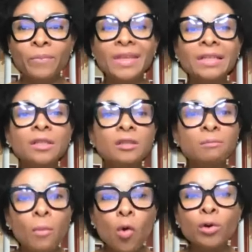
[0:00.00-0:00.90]
that is
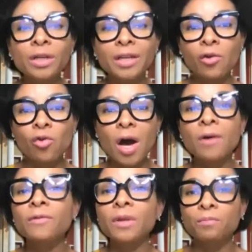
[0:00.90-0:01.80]
molded
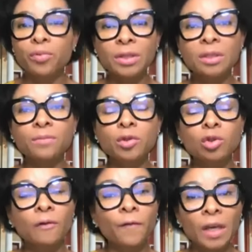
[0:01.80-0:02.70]
around the principles of